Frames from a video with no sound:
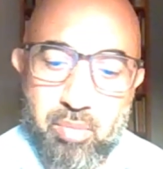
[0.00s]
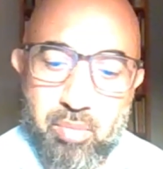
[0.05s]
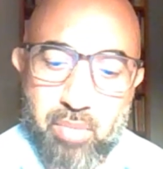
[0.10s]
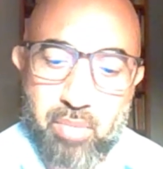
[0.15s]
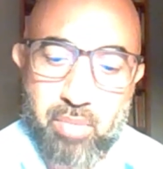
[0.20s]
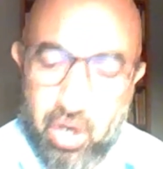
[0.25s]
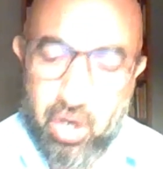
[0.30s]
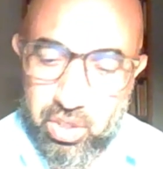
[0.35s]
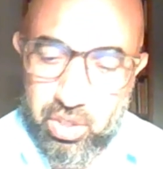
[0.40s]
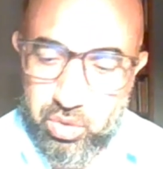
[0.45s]

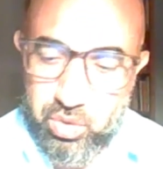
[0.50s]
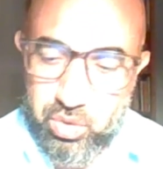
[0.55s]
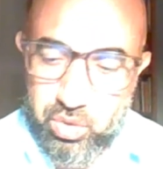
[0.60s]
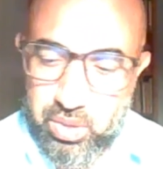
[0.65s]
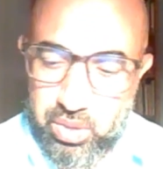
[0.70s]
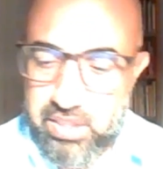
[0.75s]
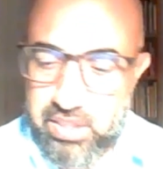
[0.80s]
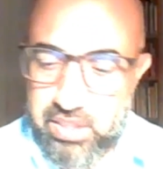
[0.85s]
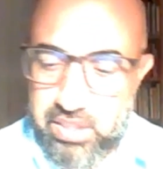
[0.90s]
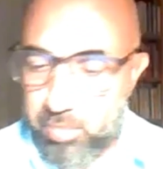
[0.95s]

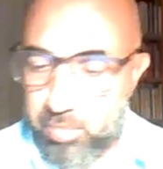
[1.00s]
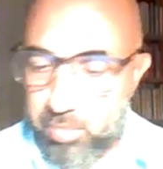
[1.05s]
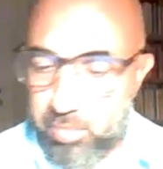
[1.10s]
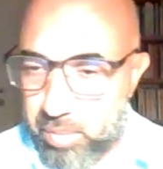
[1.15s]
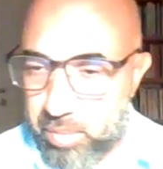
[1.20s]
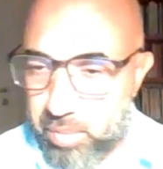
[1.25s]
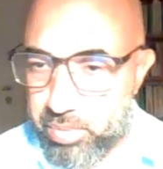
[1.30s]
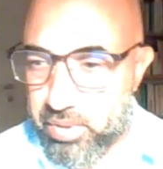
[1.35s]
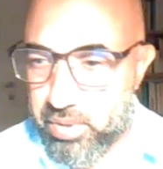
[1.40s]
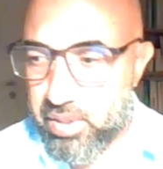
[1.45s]
countries and
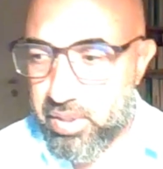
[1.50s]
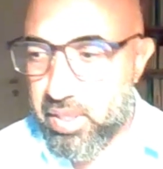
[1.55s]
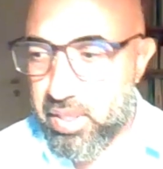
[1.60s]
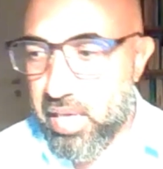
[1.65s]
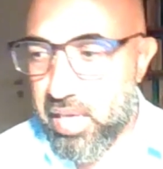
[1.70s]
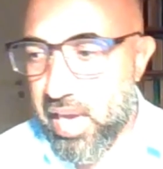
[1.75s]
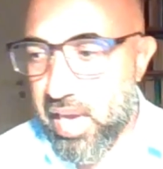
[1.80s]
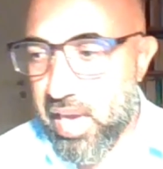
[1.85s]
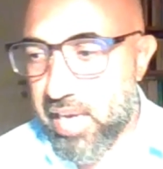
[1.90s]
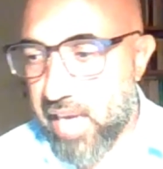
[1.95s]
people
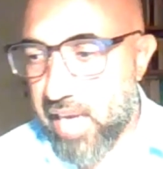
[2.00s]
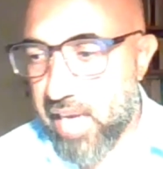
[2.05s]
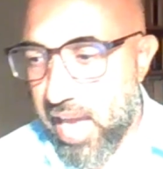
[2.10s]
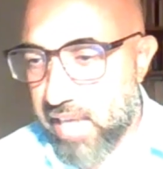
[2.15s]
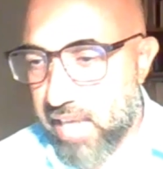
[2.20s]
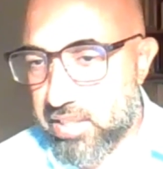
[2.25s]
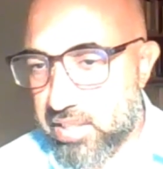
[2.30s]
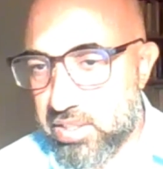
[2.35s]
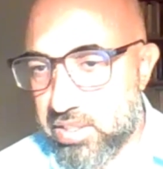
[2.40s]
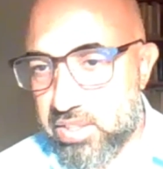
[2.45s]
and
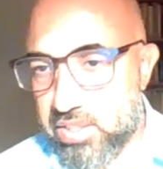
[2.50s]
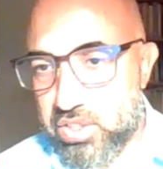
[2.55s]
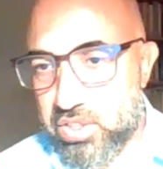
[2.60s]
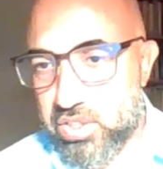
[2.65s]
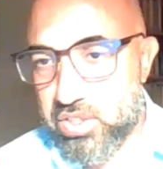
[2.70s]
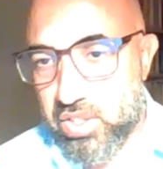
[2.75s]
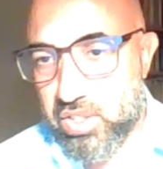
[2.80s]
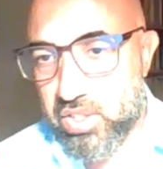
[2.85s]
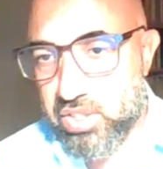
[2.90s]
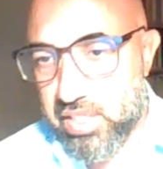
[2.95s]
actors
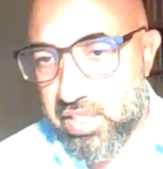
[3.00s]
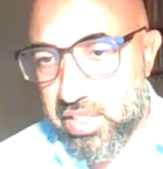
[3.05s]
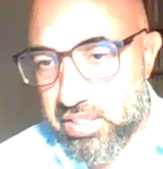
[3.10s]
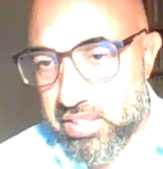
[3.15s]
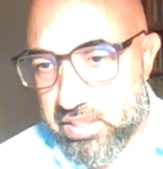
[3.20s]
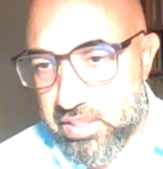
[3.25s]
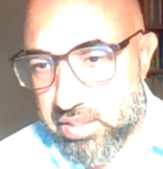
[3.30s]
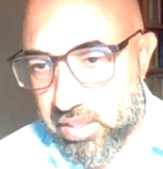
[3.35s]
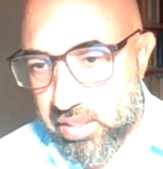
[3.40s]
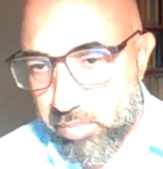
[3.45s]
such
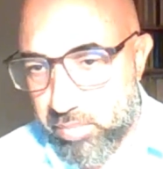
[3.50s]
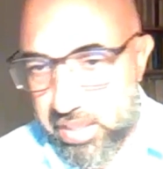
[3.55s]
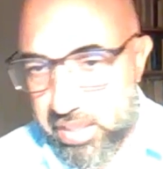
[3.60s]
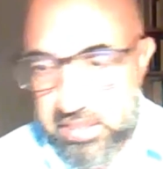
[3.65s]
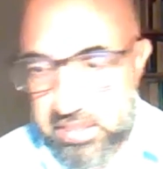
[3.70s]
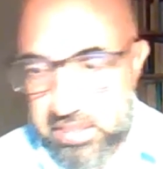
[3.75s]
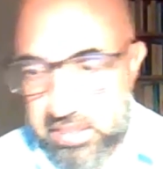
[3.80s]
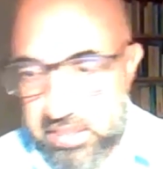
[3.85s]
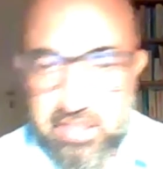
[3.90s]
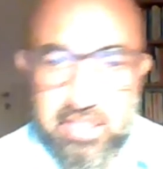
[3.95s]
as
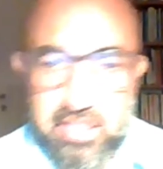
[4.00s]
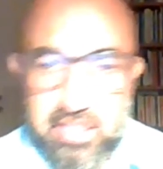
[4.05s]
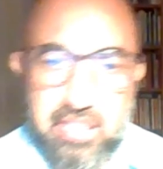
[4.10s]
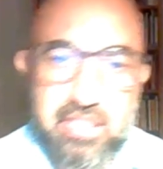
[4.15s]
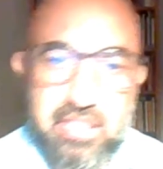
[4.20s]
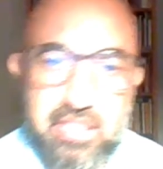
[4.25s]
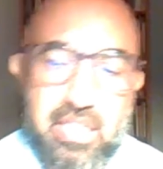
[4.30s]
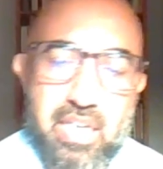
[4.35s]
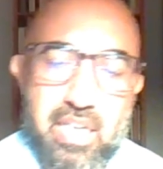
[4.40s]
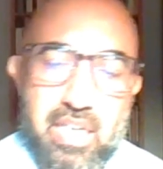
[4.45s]

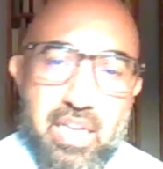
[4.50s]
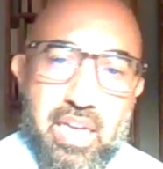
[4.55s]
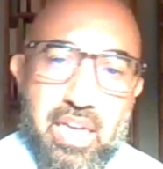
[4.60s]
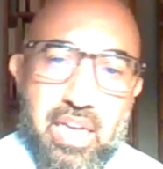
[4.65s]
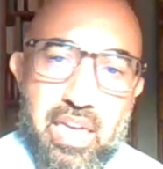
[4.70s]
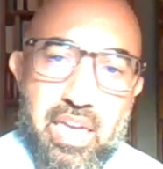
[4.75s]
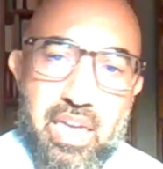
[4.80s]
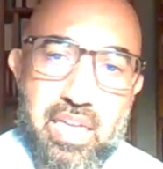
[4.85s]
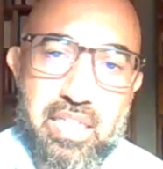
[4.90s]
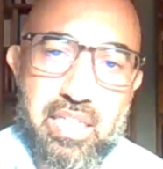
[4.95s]
businesses
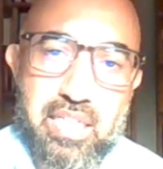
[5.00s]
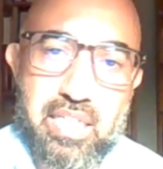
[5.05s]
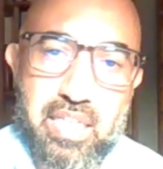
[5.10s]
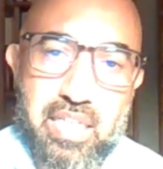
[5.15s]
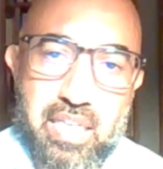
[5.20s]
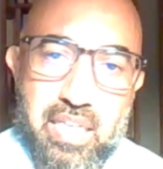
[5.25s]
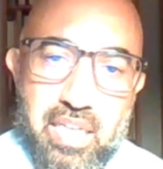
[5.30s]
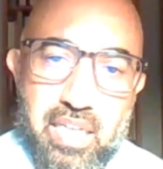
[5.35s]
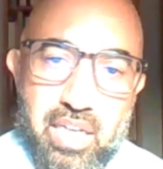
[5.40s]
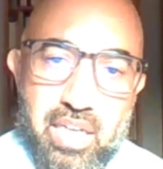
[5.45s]
in
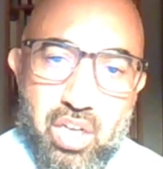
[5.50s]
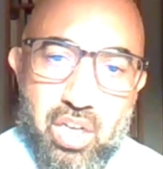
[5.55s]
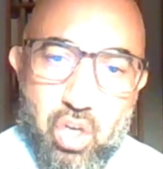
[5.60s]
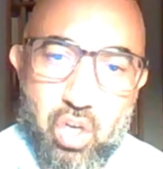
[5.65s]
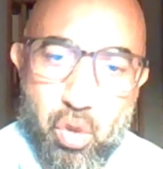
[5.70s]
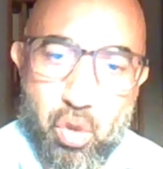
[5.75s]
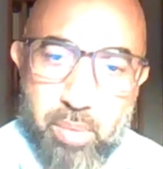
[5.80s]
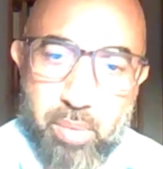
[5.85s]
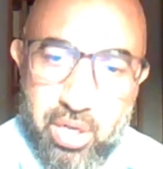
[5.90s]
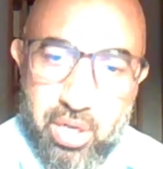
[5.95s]
the
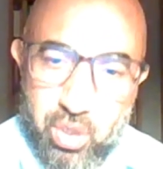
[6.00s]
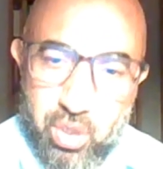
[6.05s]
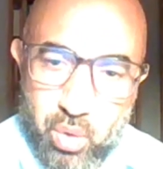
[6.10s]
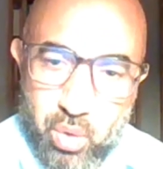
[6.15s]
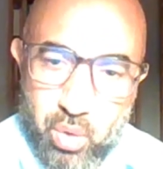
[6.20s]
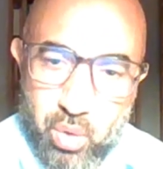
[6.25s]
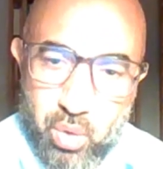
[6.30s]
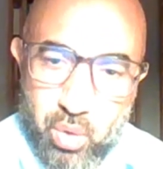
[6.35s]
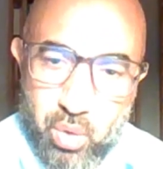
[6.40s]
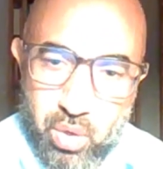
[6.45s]
global
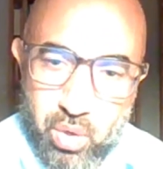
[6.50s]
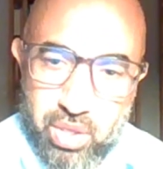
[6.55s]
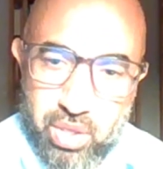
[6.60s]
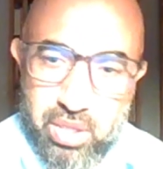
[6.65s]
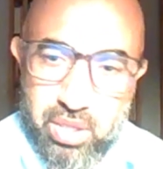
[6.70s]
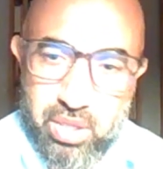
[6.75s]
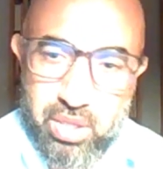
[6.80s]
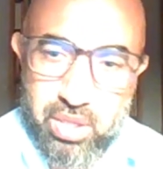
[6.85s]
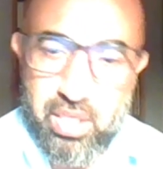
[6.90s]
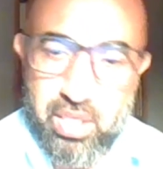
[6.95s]
north.
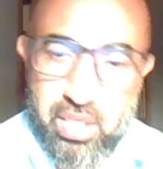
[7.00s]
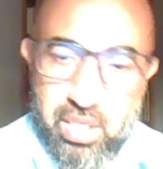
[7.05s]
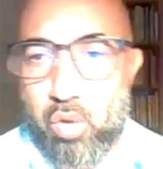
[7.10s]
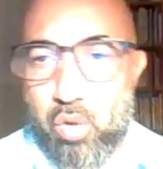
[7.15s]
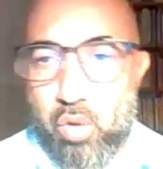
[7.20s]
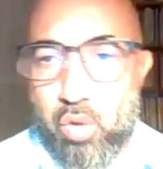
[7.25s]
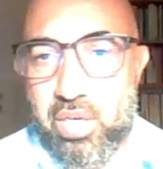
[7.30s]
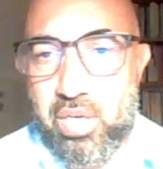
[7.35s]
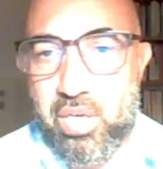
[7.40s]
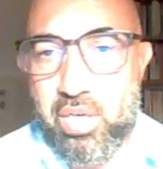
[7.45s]
The
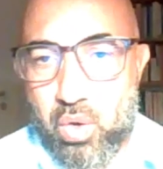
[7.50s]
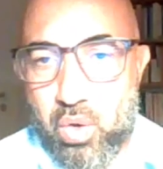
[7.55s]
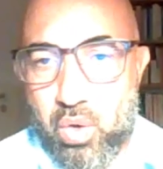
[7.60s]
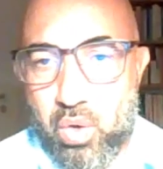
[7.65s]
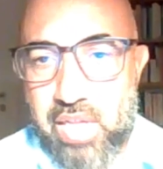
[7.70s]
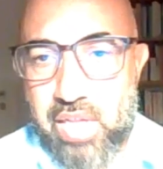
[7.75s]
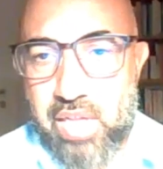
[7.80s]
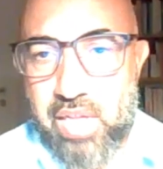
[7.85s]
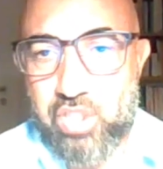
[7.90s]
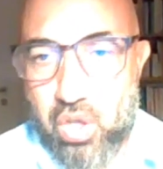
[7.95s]
global north
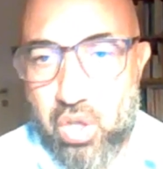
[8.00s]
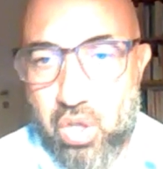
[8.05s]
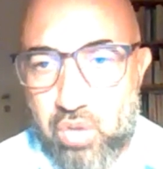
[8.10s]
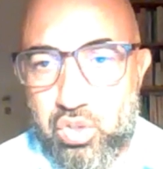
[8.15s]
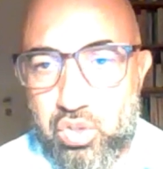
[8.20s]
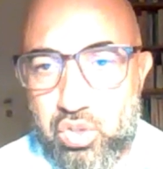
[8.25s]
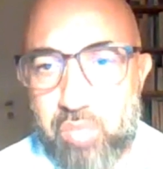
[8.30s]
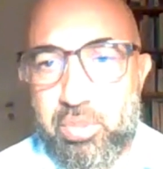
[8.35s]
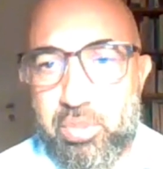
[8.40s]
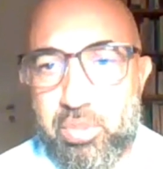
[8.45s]
has
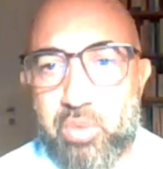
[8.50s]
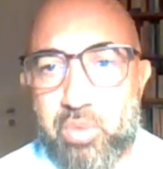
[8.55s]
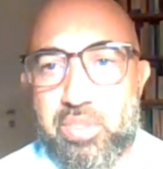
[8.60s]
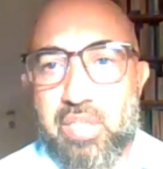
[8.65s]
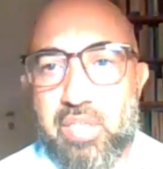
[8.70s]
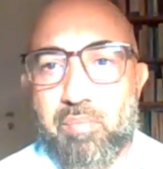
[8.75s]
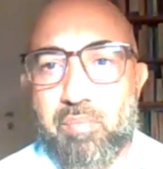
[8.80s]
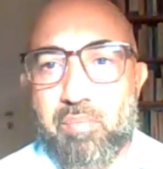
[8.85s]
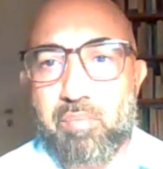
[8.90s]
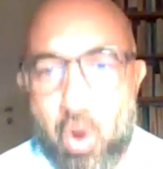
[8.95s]

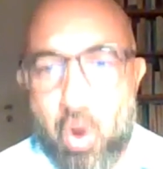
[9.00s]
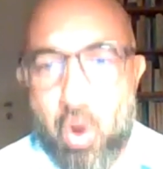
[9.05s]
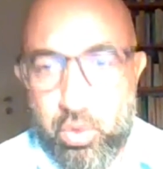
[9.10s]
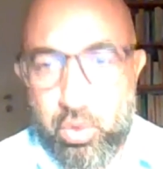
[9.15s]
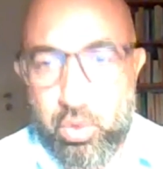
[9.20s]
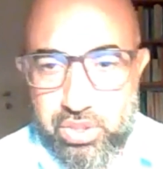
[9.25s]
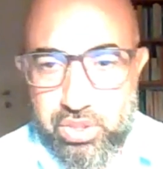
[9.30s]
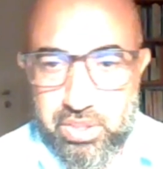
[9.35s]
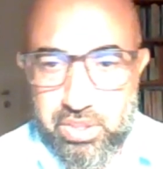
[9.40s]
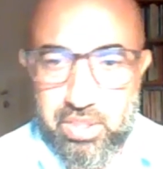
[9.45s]
contributed
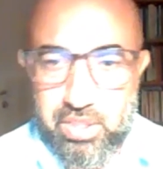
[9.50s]
most